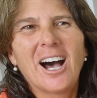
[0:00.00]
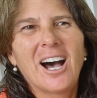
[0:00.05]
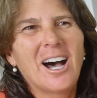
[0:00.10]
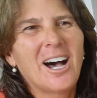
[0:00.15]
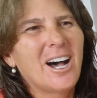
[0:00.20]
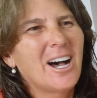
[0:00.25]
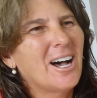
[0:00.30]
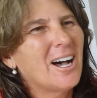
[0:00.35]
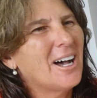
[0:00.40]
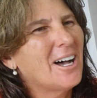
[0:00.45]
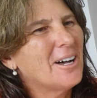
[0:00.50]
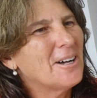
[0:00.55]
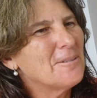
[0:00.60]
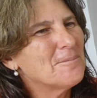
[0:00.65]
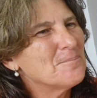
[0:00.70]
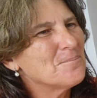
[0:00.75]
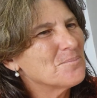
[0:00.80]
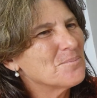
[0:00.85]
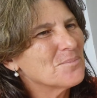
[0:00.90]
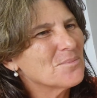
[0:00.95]

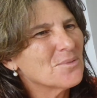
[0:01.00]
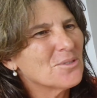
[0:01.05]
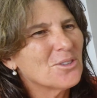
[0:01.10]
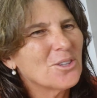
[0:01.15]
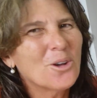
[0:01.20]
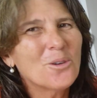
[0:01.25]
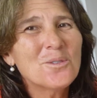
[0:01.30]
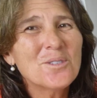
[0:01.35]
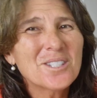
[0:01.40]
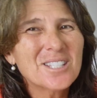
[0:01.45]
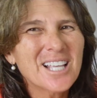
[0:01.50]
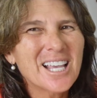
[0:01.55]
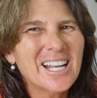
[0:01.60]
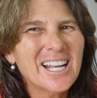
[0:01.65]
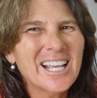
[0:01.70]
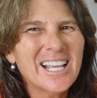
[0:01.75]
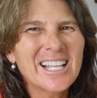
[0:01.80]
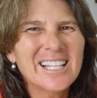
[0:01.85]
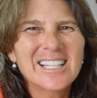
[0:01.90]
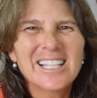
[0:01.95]
Nose in
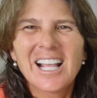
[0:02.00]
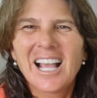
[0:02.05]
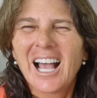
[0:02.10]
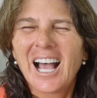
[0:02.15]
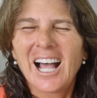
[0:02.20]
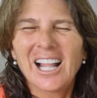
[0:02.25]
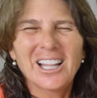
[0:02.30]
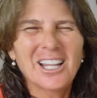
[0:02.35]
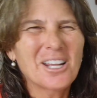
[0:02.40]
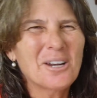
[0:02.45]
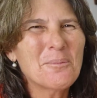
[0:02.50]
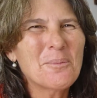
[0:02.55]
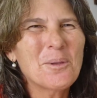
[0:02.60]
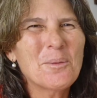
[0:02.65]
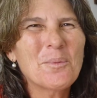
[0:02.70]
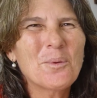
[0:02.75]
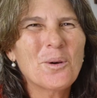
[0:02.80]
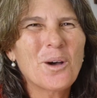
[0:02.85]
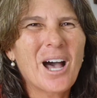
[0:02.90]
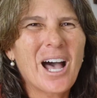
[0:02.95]
It, a lot of
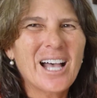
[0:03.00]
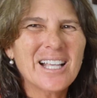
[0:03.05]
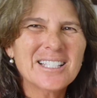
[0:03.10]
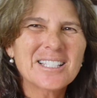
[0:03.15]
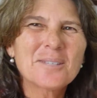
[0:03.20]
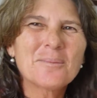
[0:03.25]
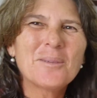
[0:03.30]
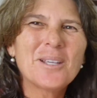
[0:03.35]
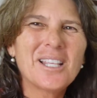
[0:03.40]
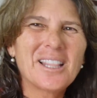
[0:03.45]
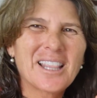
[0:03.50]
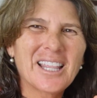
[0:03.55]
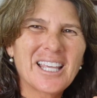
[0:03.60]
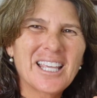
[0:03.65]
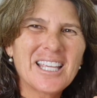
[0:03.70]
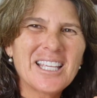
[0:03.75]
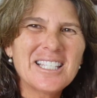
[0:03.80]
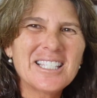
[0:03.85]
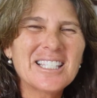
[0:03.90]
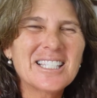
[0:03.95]
people ask me
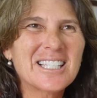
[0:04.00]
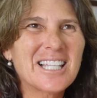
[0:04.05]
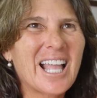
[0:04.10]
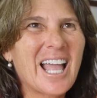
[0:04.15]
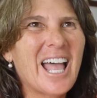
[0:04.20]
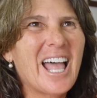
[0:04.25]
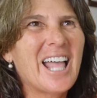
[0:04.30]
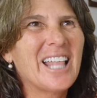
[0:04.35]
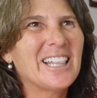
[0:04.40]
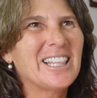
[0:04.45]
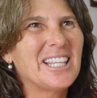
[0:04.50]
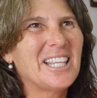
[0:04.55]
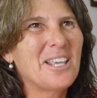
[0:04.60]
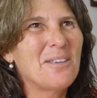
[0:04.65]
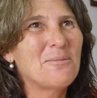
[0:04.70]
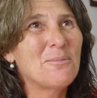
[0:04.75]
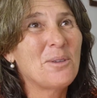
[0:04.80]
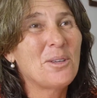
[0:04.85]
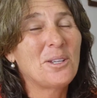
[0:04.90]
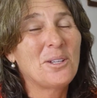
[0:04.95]
things that
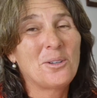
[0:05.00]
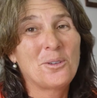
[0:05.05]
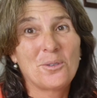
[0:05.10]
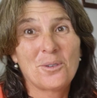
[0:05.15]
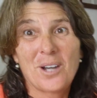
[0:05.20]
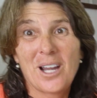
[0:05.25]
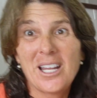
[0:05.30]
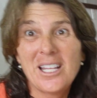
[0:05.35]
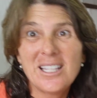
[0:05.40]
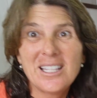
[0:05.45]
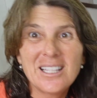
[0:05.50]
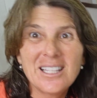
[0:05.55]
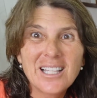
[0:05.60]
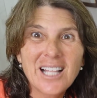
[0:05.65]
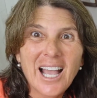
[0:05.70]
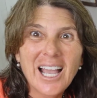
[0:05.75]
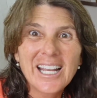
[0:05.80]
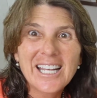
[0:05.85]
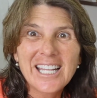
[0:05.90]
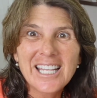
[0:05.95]
give me great
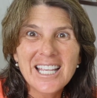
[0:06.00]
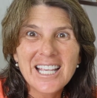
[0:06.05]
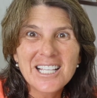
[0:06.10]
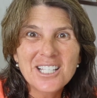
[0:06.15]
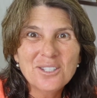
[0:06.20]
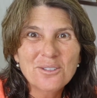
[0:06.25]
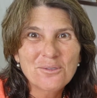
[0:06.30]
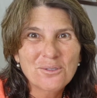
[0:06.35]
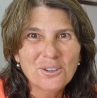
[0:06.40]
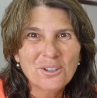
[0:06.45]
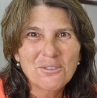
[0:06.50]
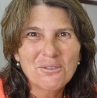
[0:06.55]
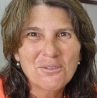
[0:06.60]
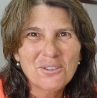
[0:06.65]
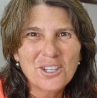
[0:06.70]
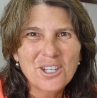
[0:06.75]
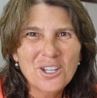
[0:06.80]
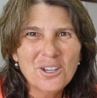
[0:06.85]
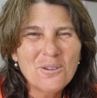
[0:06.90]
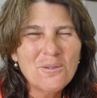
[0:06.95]
ideas for a
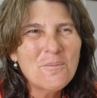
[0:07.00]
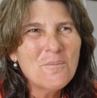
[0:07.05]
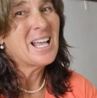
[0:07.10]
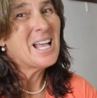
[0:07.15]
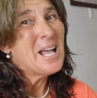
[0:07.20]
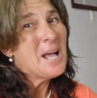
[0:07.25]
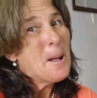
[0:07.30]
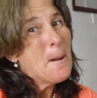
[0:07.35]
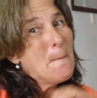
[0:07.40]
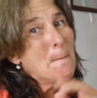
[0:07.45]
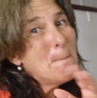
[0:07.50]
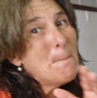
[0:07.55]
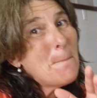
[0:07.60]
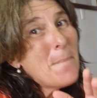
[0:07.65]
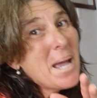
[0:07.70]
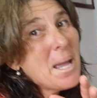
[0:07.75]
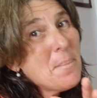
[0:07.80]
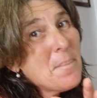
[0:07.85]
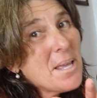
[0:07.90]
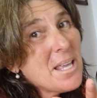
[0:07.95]
video.
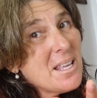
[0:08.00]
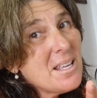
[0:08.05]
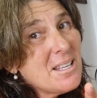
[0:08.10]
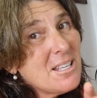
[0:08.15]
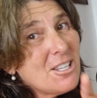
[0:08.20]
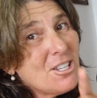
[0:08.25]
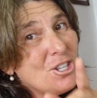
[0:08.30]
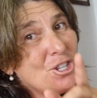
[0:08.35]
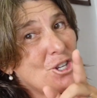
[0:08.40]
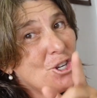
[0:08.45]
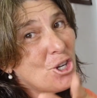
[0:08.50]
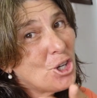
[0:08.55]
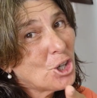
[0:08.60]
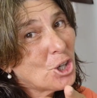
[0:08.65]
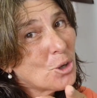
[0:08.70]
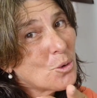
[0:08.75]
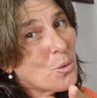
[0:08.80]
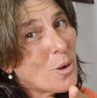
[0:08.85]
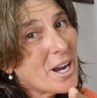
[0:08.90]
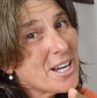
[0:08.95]
Maybe
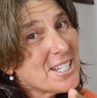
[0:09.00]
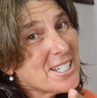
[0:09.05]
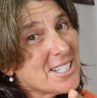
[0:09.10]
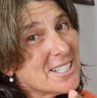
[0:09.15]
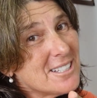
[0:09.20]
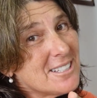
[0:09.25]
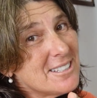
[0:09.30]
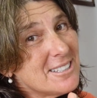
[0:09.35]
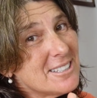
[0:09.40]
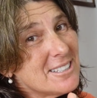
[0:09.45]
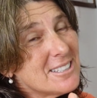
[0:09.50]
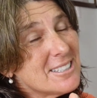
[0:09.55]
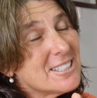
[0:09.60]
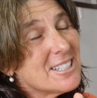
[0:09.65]
your question